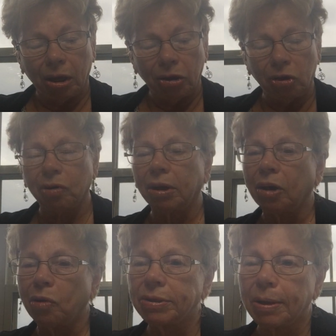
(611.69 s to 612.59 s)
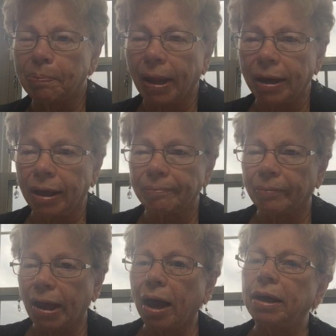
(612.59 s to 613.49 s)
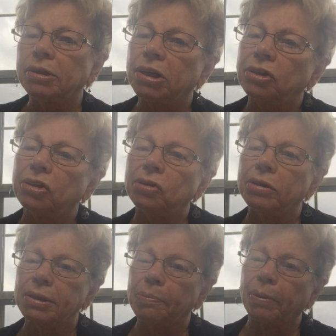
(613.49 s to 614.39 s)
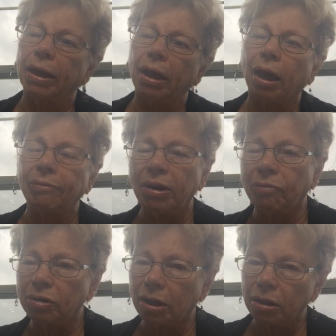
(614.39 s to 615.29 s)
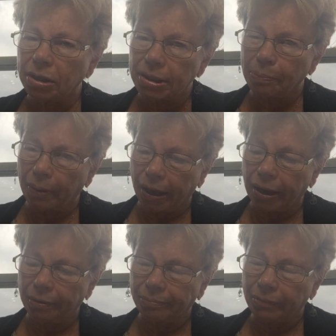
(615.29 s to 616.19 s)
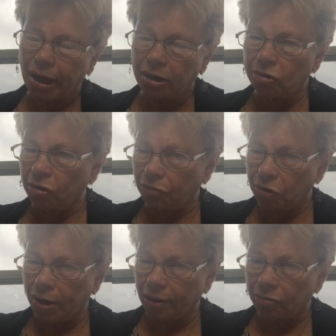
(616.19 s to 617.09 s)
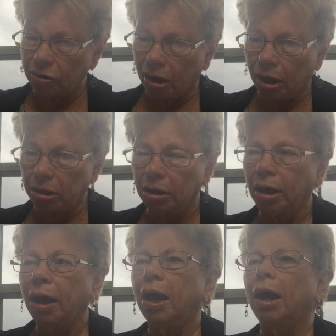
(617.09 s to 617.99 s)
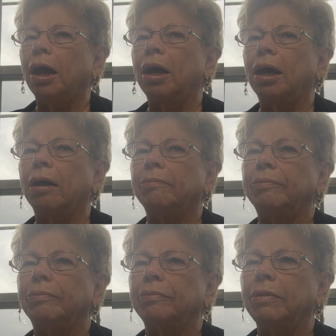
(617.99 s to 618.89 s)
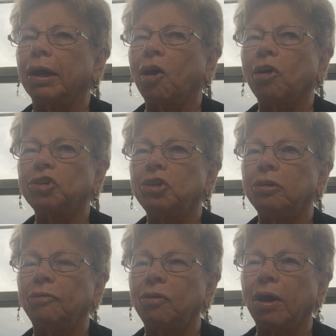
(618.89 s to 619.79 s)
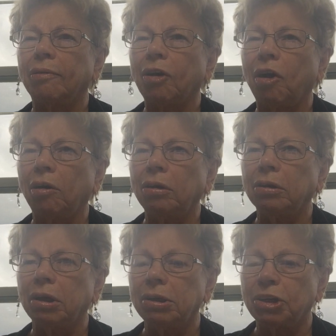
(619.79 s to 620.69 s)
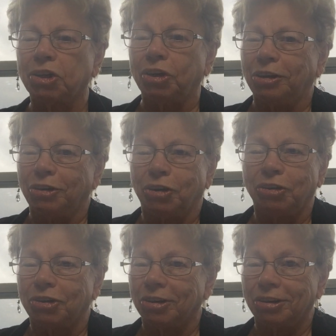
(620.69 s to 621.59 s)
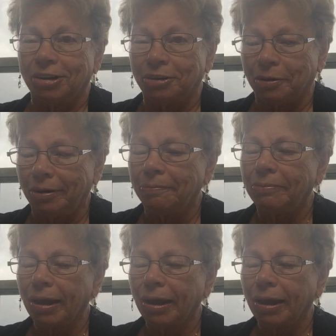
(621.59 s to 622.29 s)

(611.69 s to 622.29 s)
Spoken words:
You can go zip lining. I intend to do the zip line. I've never done the zip lining. I don't know if you have or not. They caution you if you have a heart condition that you shouldn't do it.